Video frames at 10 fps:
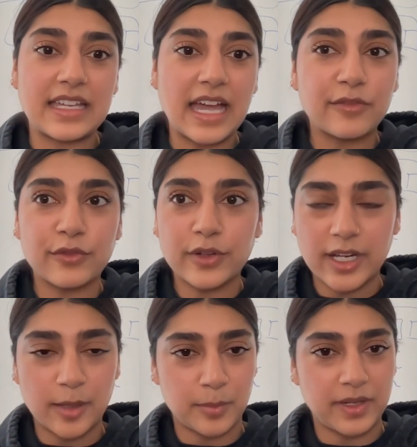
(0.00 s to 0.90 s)
every
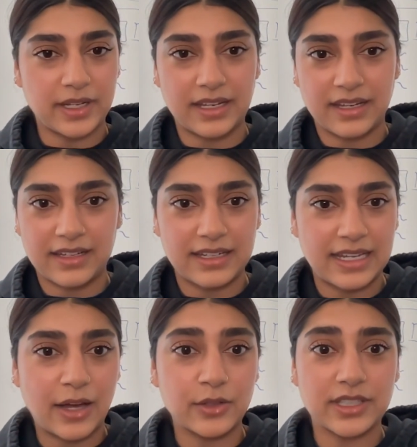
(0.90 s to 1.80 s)
company
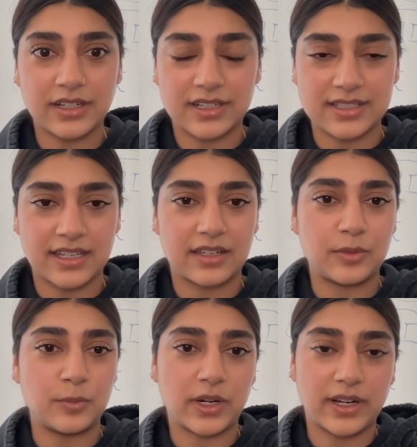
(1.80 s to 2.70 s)
out there is like,
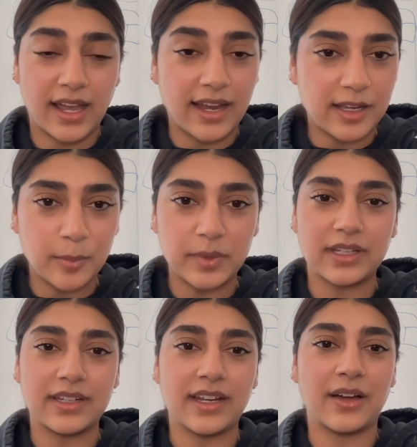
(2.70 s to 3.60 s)
we're an AI
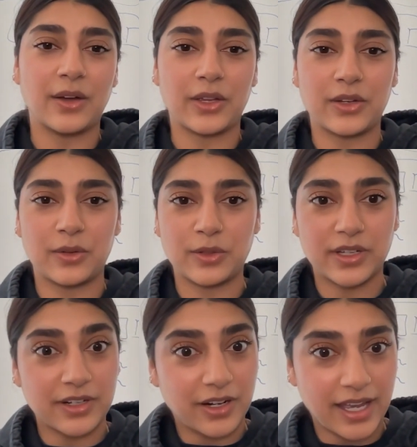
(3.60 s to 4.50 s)
company now, you know, look
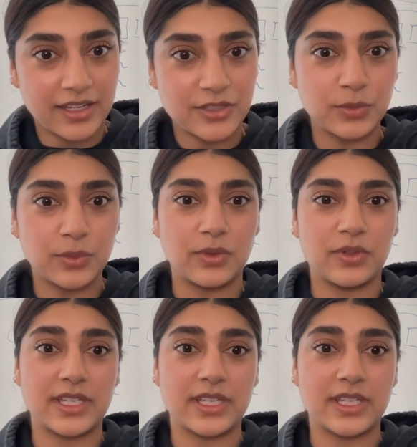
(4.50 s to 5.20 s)
at our AI tools.